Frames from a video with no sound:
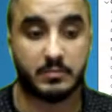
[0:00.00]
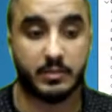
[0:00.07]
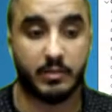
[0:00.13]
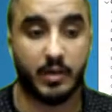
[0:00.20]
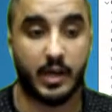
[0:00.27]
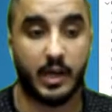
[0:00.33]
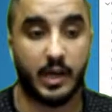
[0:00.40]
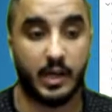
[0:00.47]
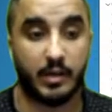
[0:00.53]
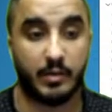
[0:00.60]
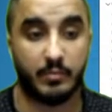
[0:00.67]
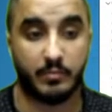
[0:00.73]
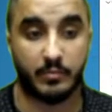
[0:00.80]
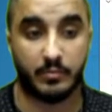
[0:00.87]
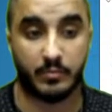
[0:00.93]

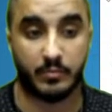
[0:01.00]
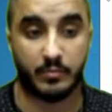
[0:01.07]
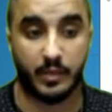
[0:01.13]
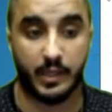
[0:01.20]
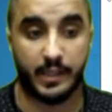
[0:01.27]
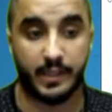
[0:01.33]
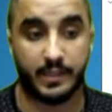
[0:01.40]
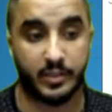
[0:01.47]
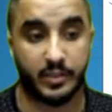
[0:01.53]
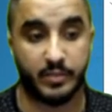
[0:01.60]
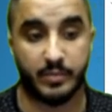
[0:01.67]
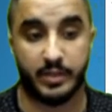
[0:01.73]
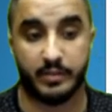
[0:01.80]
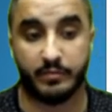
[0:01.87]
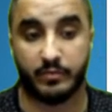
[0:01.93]
And then this could
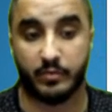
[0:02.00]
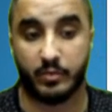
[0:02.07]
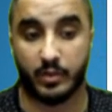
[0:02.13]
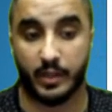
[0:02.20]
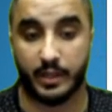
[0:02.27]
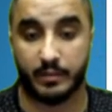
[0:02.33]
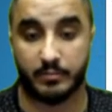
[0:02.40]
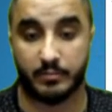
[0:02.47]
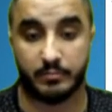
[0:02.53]
be for like,